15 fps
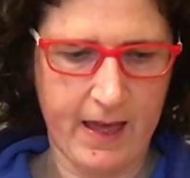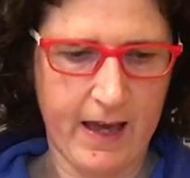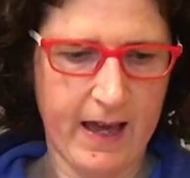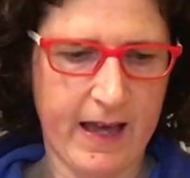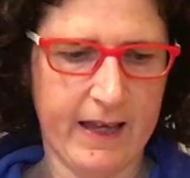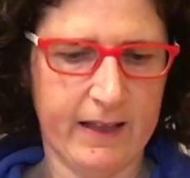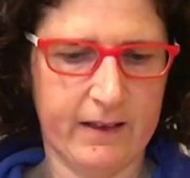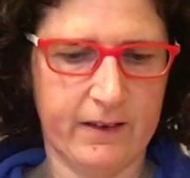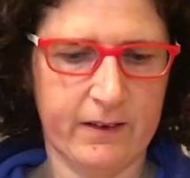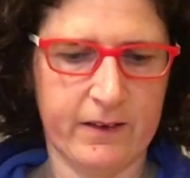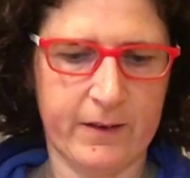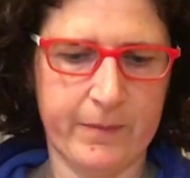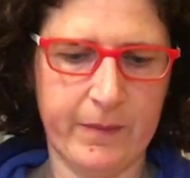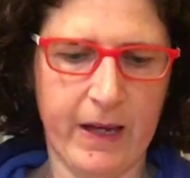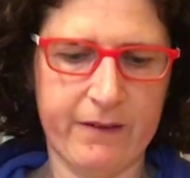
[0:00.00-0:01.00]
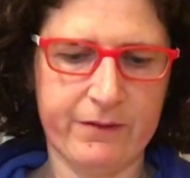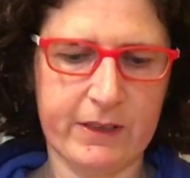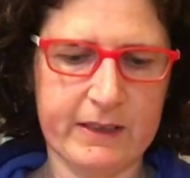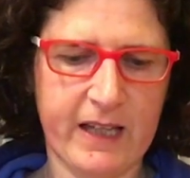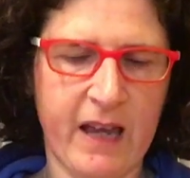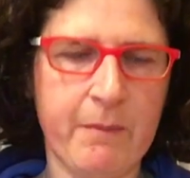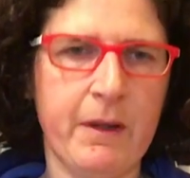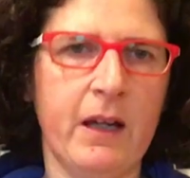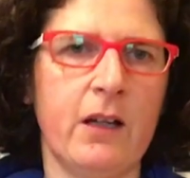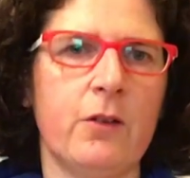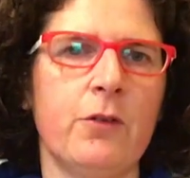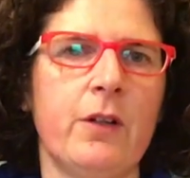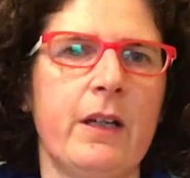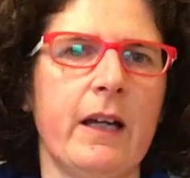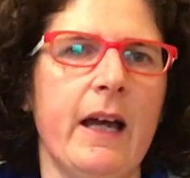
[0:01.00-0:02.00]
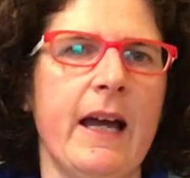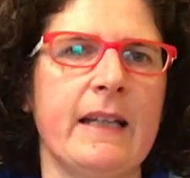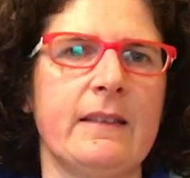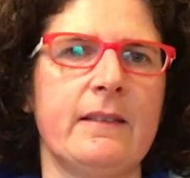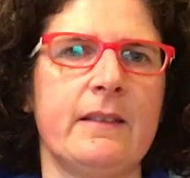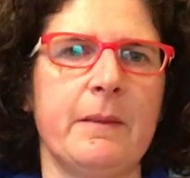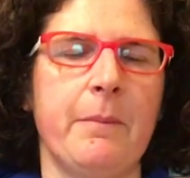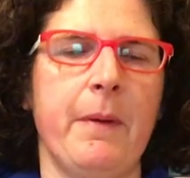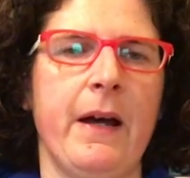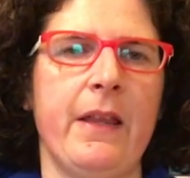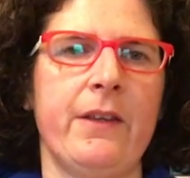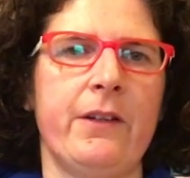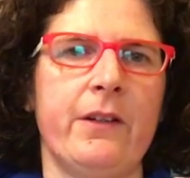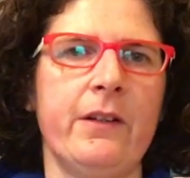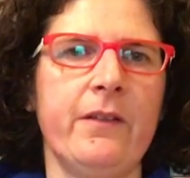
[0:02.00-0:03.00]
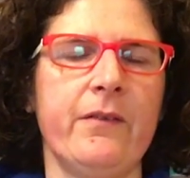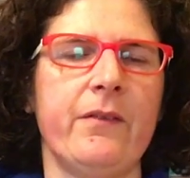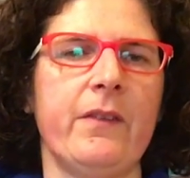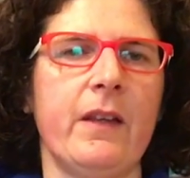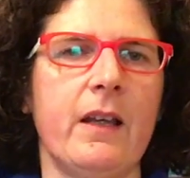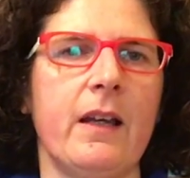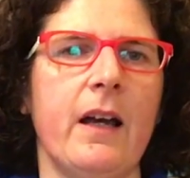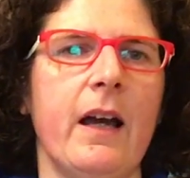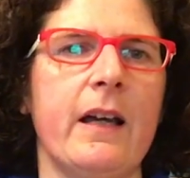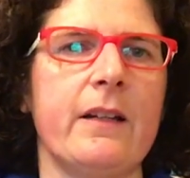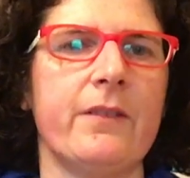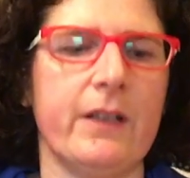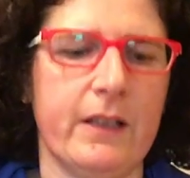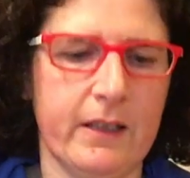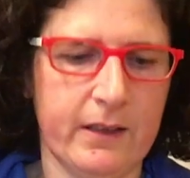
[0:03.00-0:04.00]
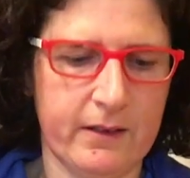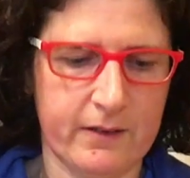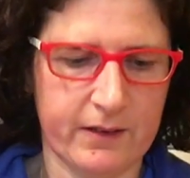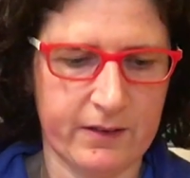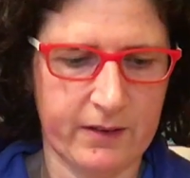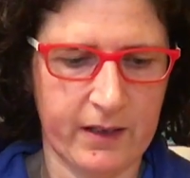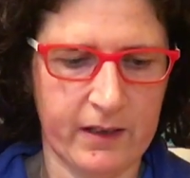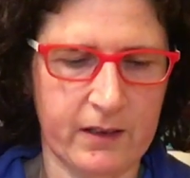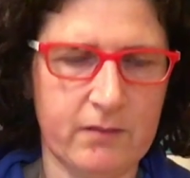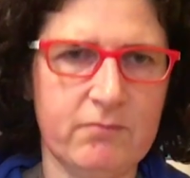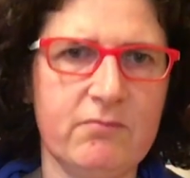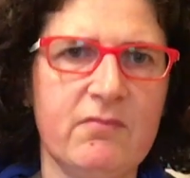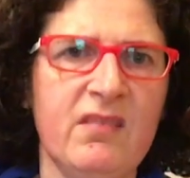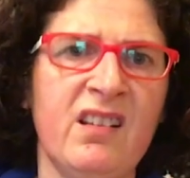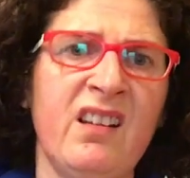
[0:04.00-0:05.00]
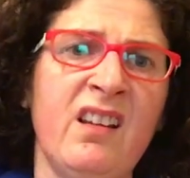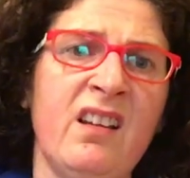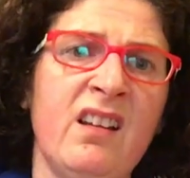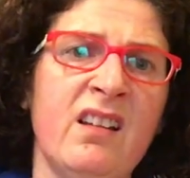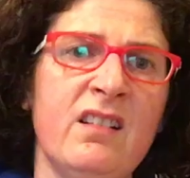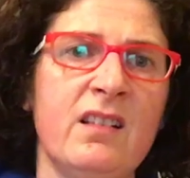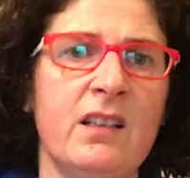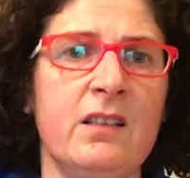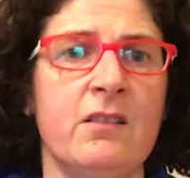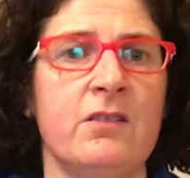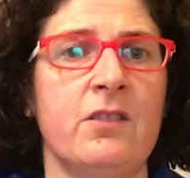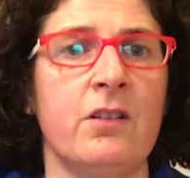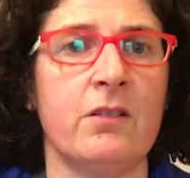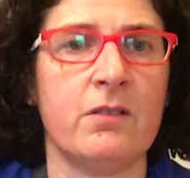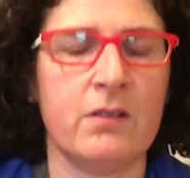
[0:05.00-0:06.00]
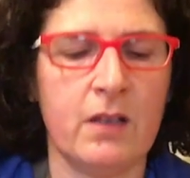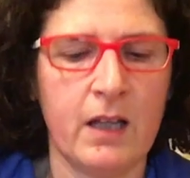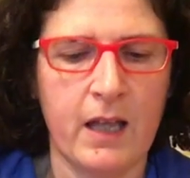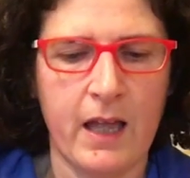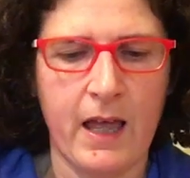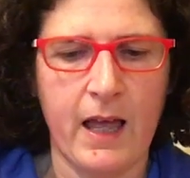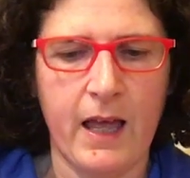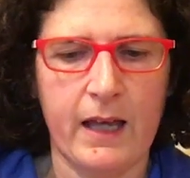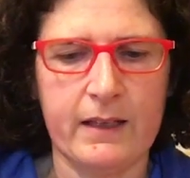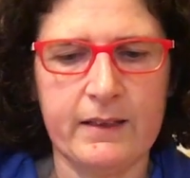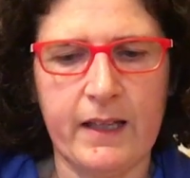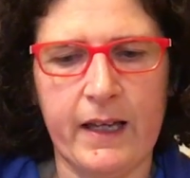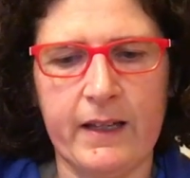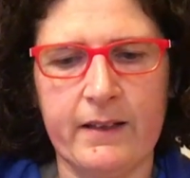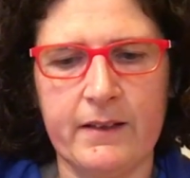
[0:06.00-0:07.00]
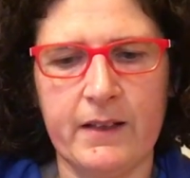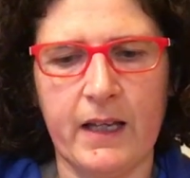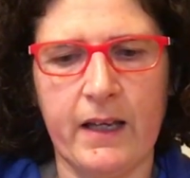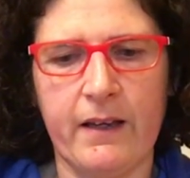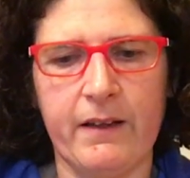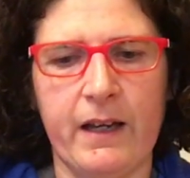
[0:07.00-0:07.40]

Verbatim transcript: and um, every time I look at the pattern I really say ah, I don't know and then uh,